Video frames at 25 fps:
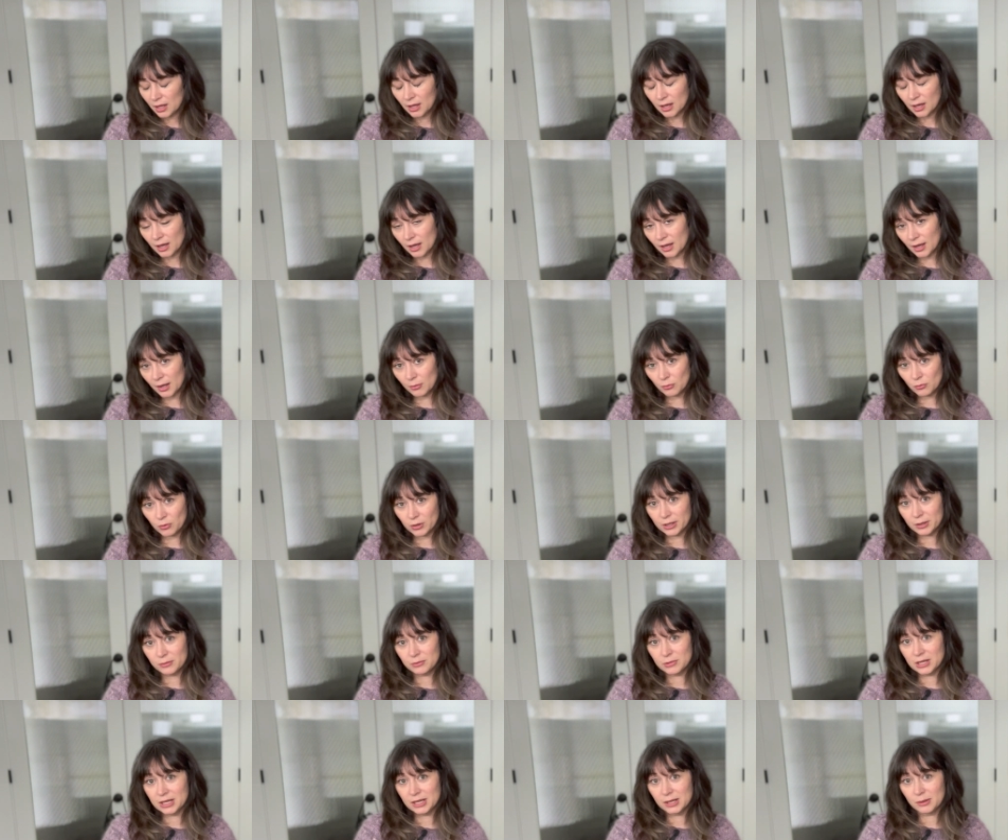while
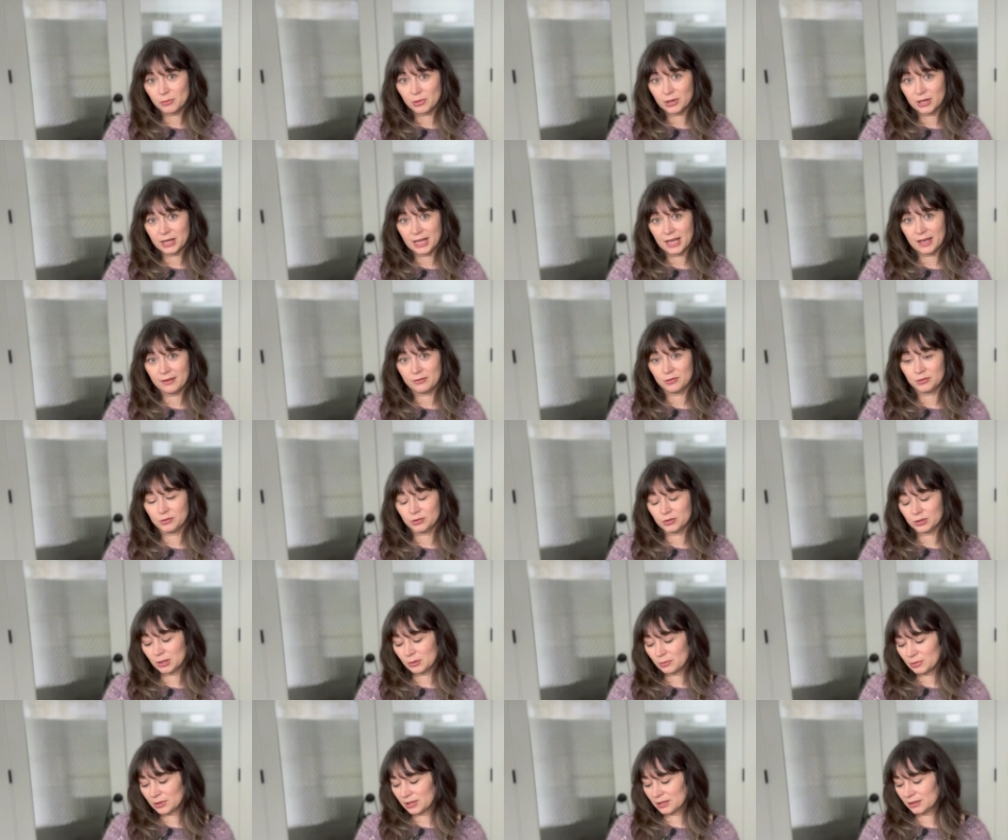I'm knitting, but I haven't
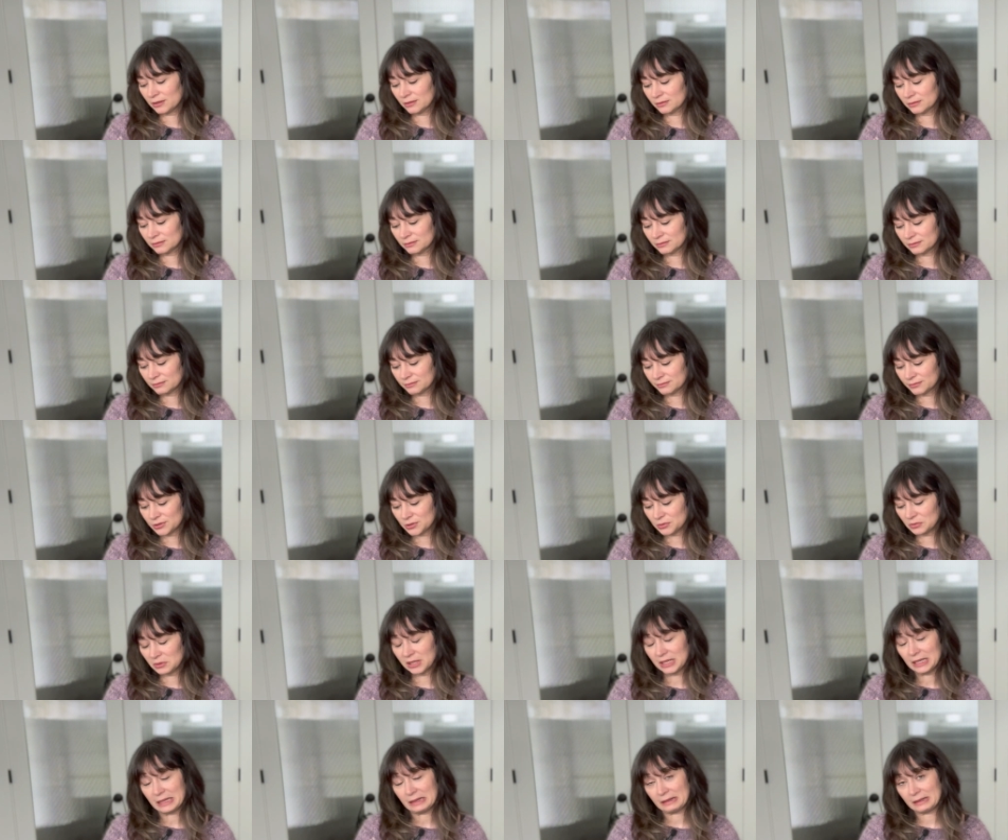really been
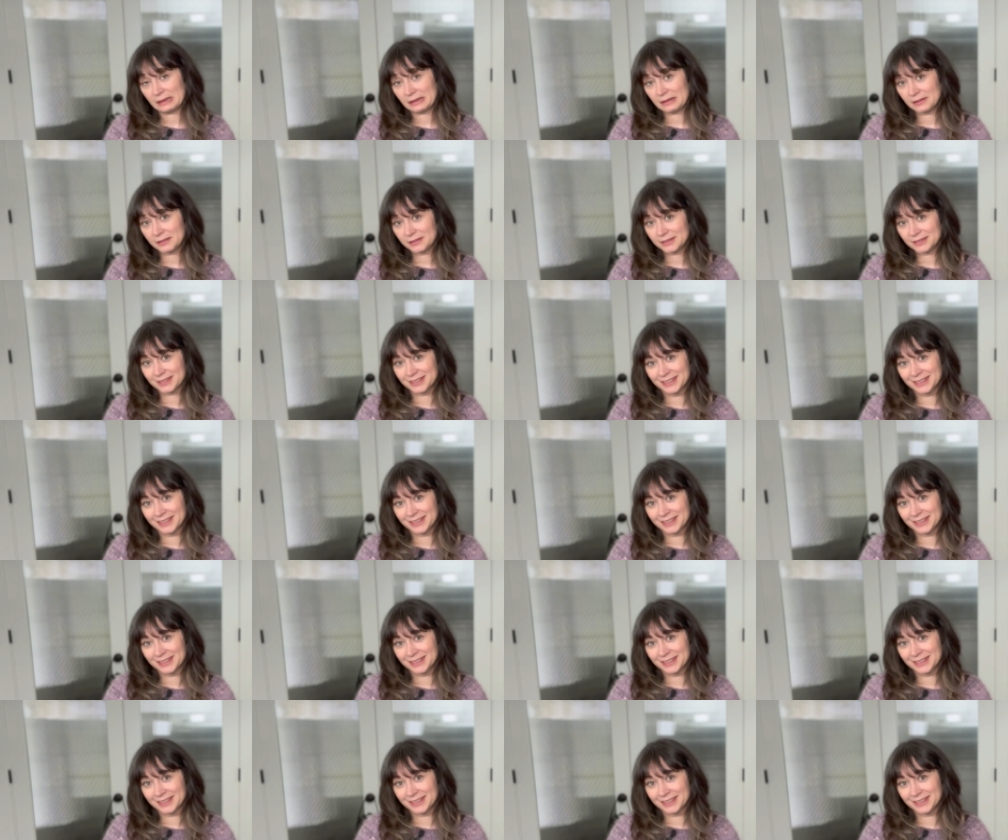doing anything else.